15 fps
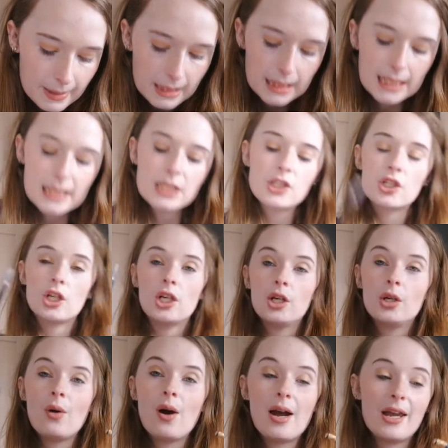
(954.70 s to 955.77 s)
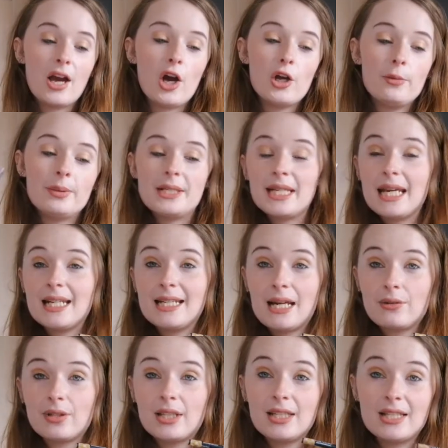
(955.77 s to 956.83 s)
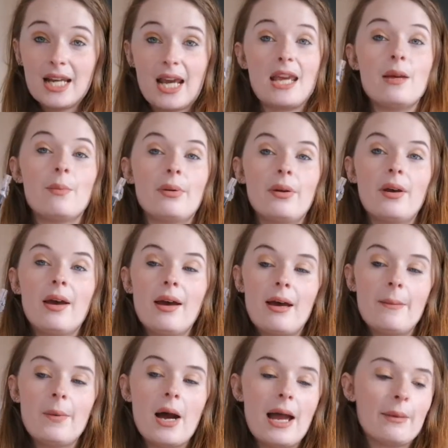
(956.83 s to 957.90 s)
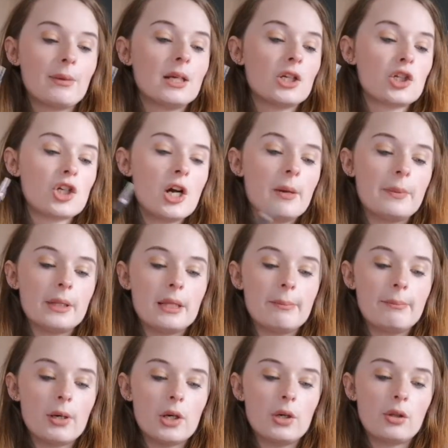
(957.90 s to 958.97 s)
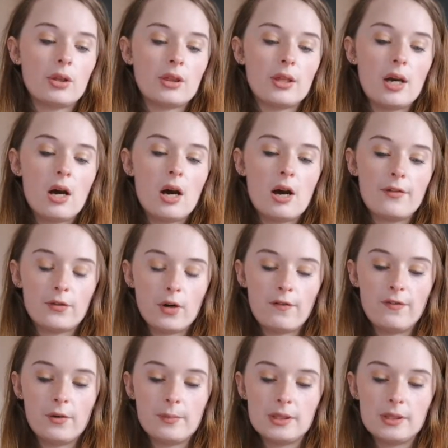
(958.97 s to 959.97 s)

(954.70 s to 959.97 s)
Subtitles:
These two, I hope to get down to the tape. I am going to sharpen them both after I film